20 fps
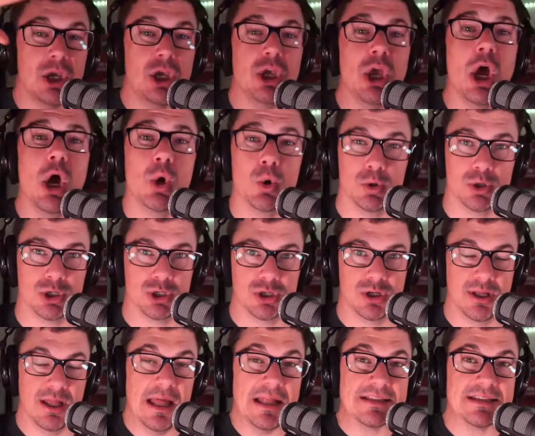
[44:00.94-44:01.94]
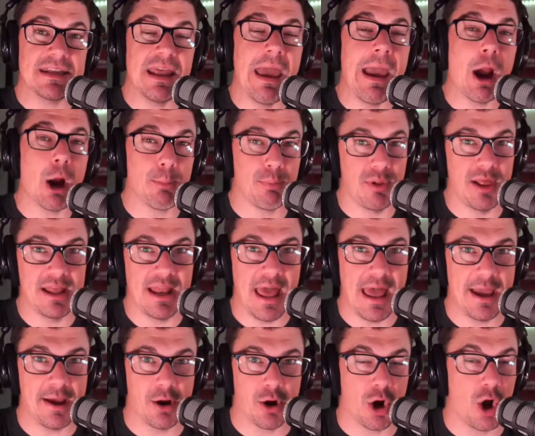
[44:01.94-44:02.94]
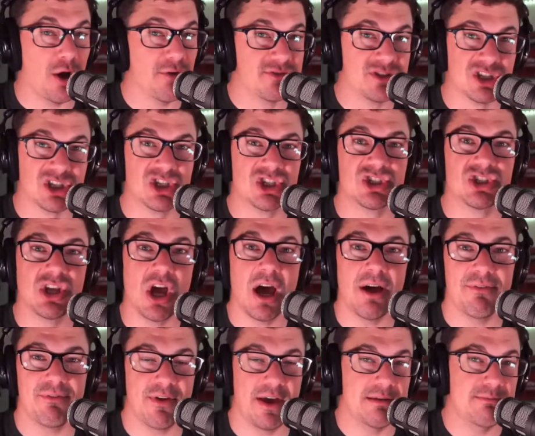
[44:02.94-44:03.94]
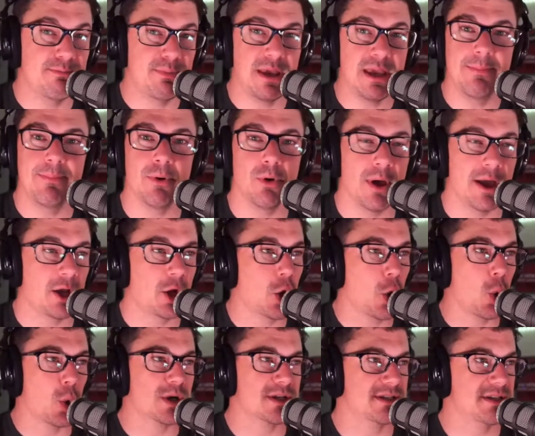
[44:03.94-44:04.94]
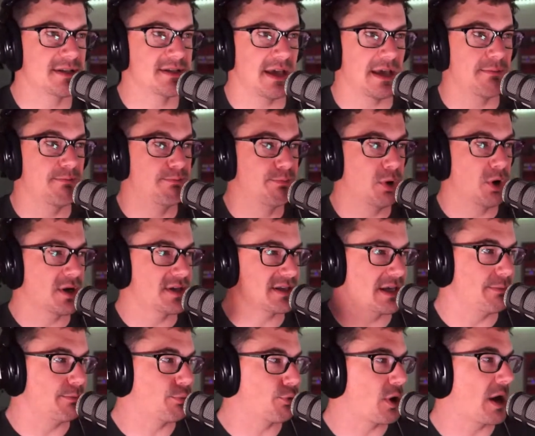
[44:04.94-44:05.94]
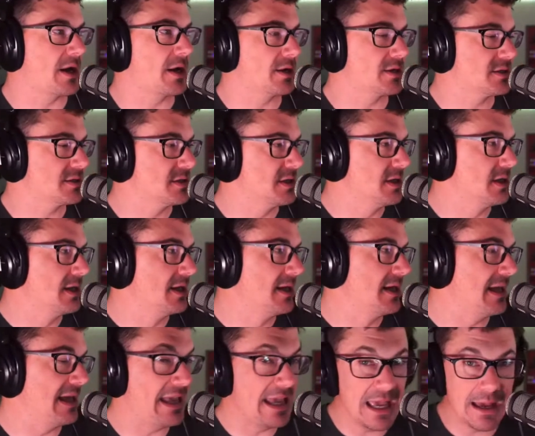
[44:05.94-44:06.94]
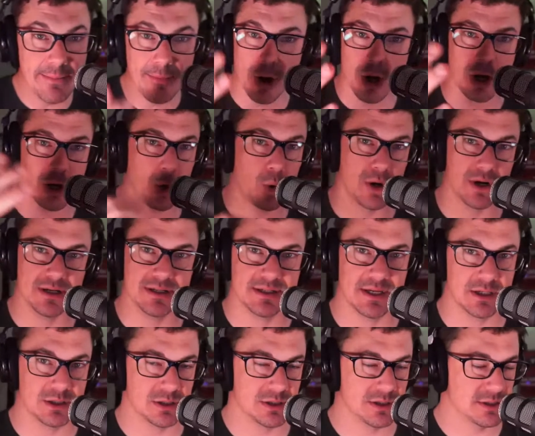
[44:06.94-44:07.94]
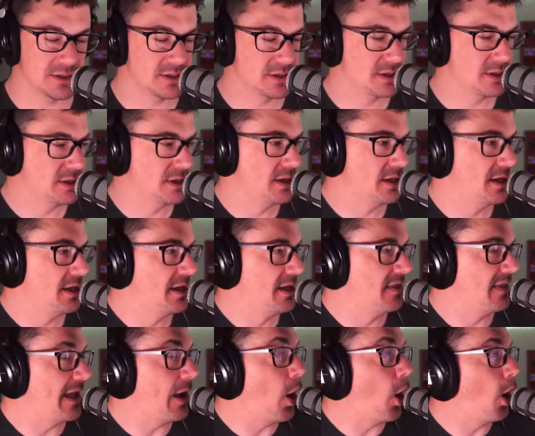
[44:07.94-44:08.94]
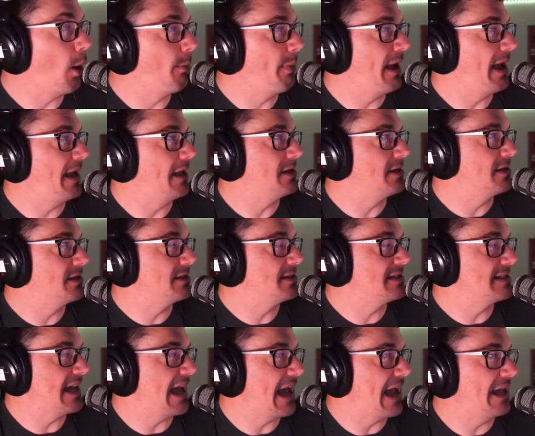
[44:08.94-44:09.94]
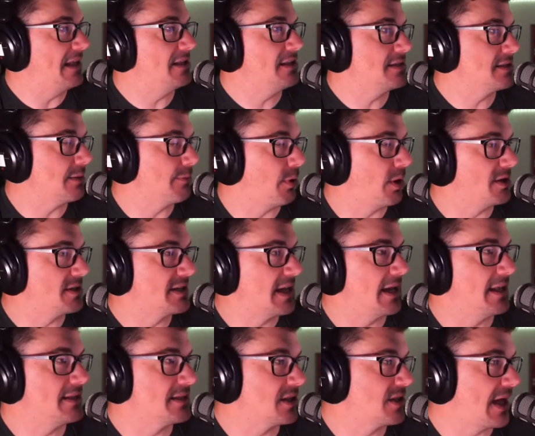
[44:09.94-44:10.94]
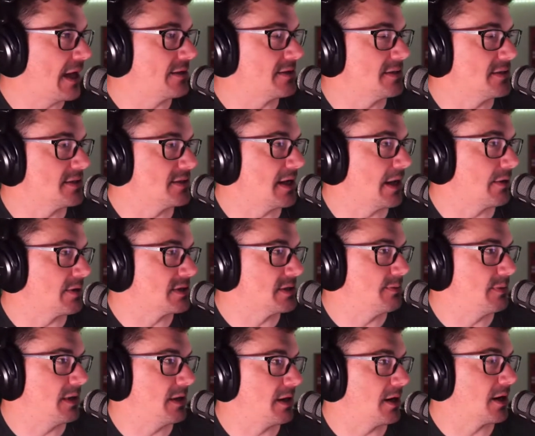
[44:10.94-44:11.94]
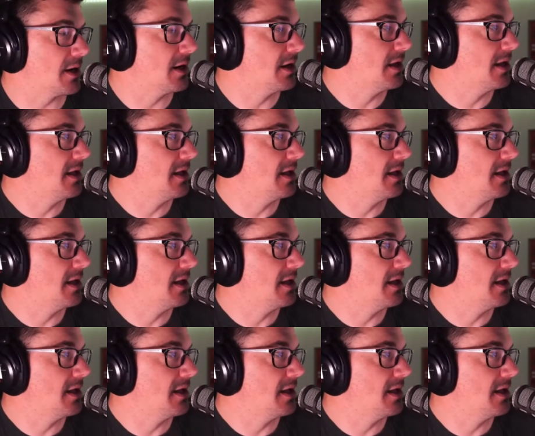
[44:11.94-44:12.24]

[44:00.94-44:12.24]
huge. It's an airplane hangar of stuff and people and courses and books and products, EMR organizations. They all paid tens upon tens of thousands of dollars to be here,